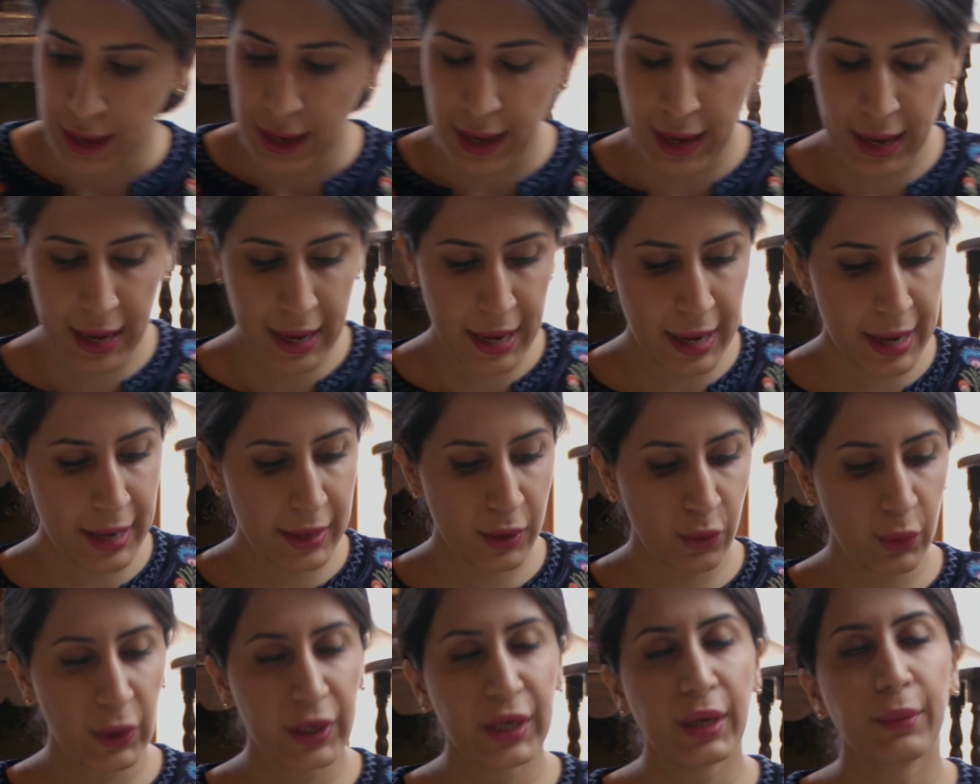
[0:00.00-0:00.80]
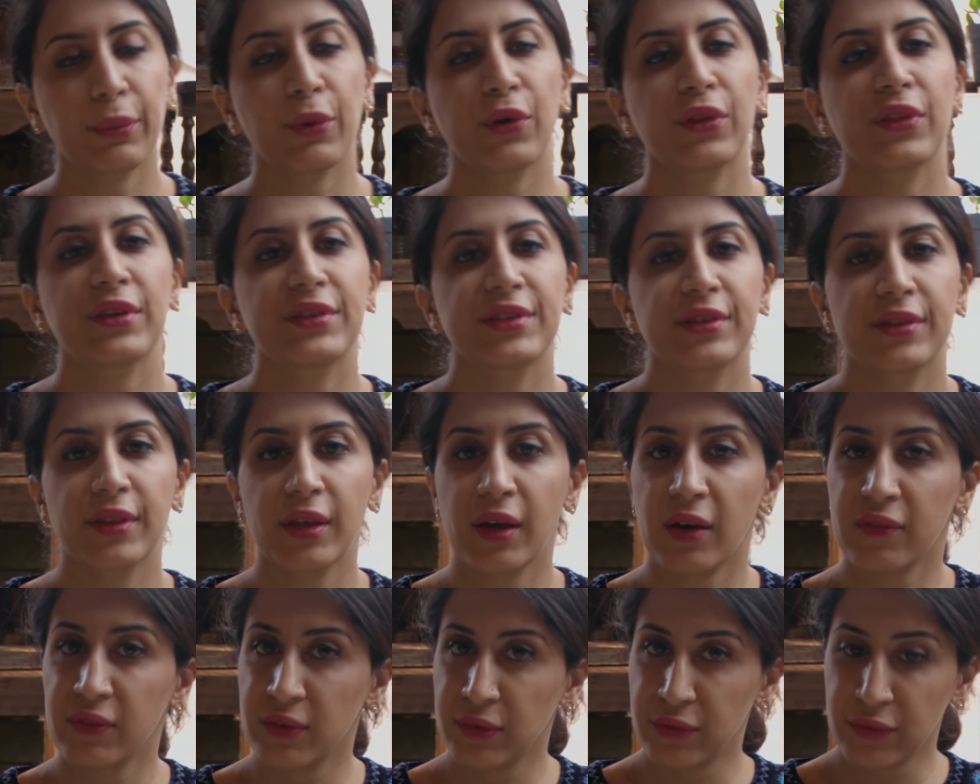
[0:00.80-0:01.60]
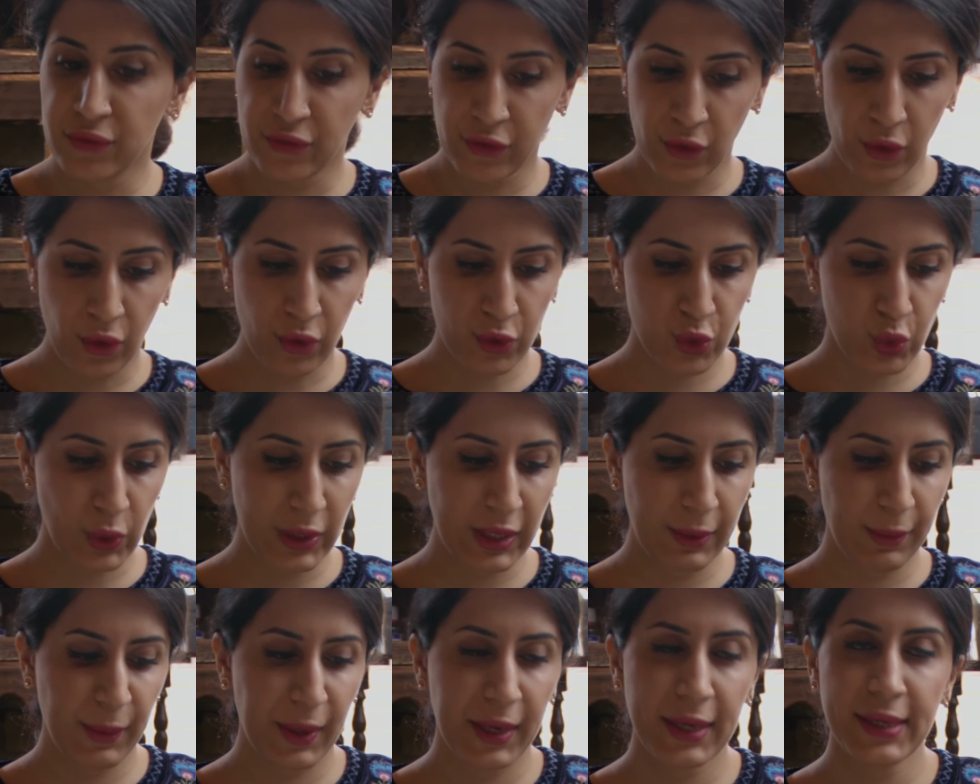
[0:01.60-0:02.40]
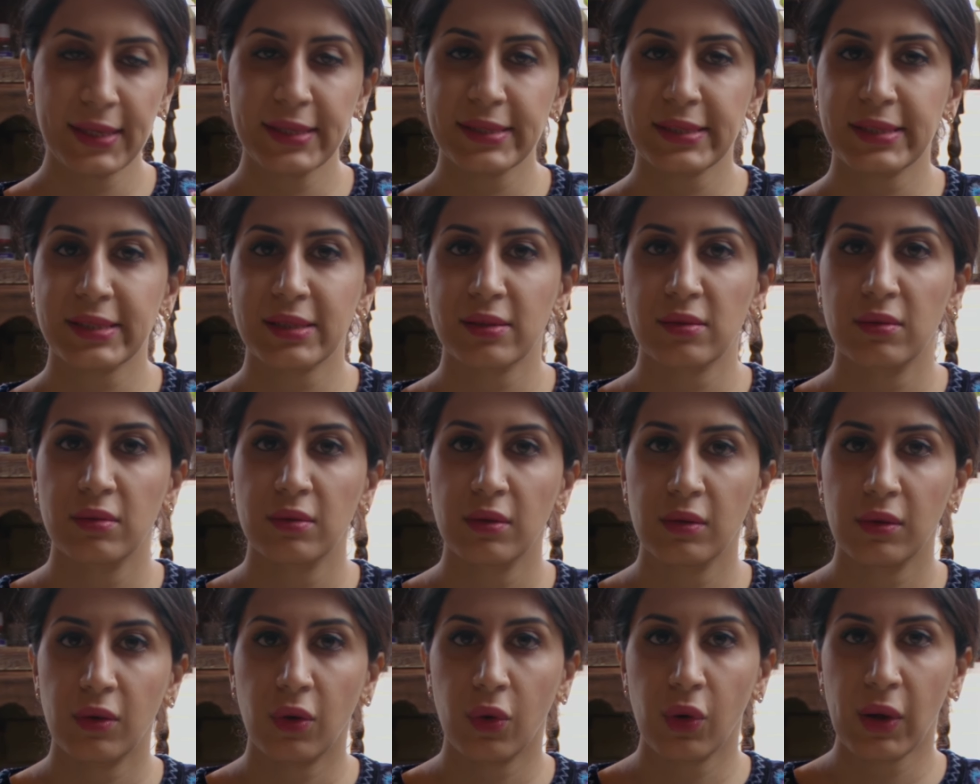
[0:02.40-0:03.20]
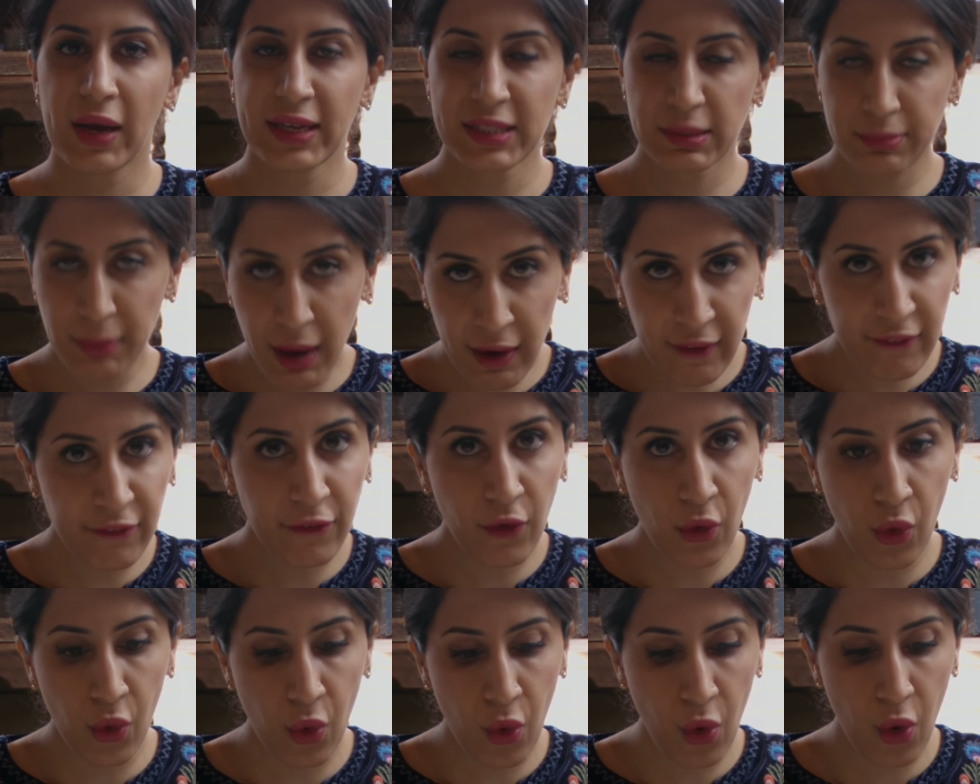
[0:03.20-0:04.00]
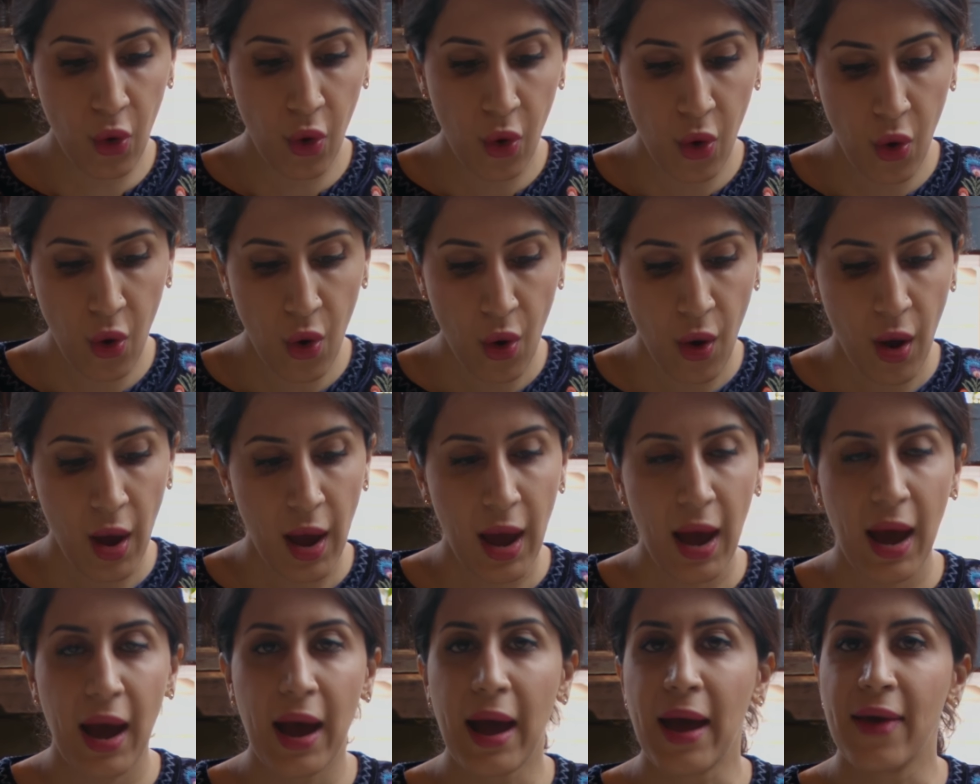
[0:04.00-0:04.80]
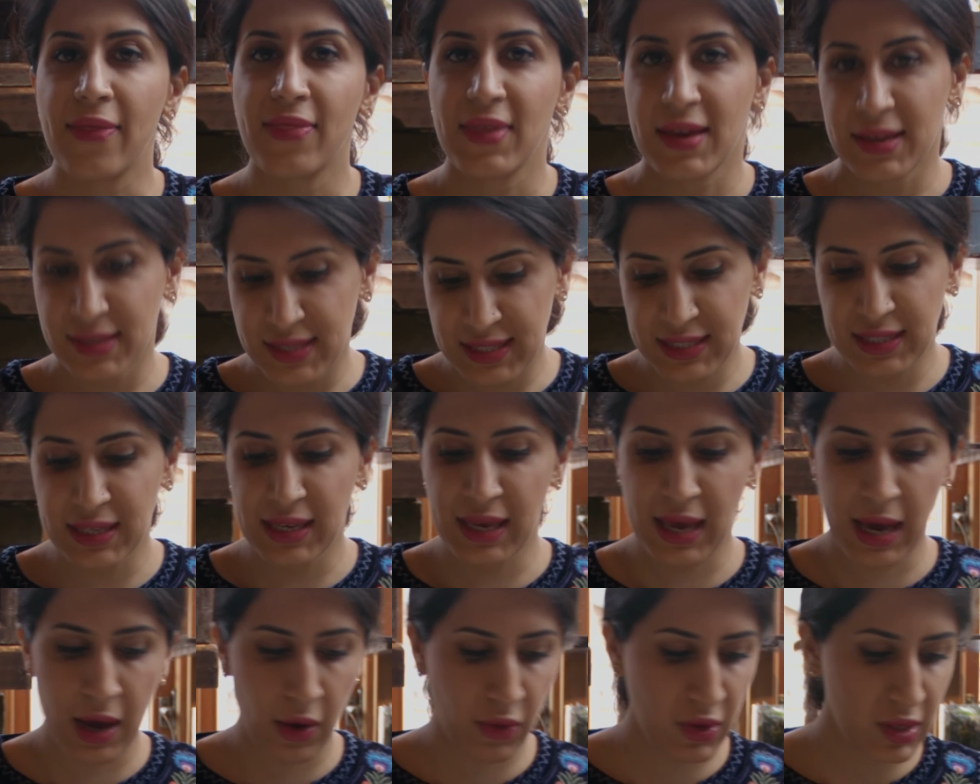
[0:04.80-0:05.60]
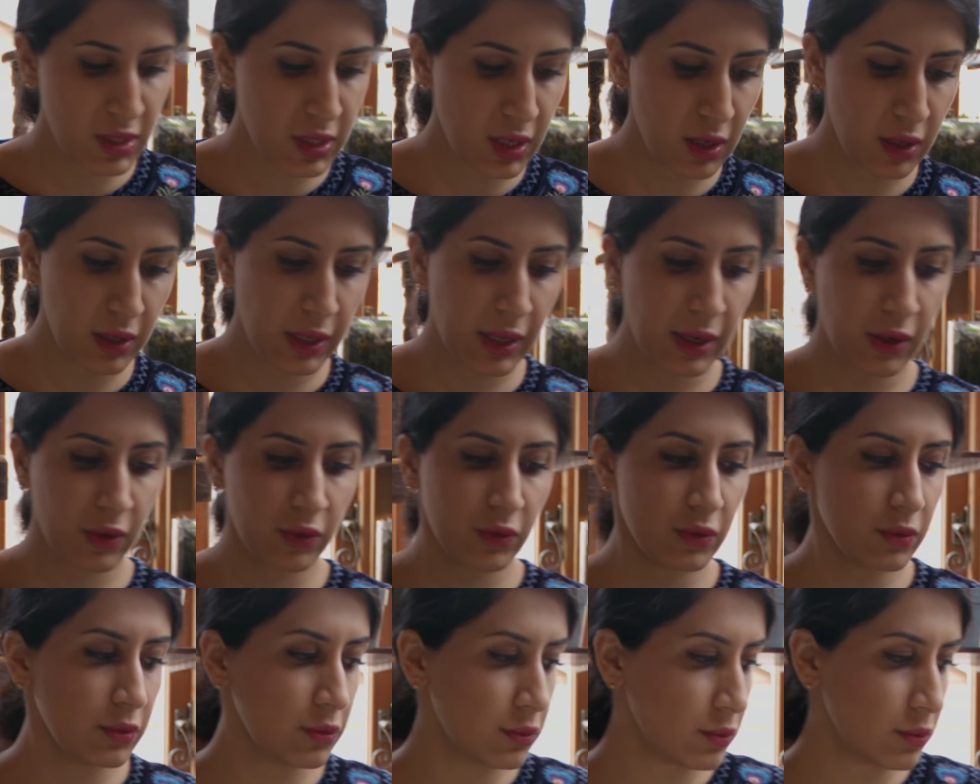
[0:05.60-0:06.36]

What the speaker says: And we're going to put this in the oven for 20 minutes on gas mark 4 and then see how they turn out.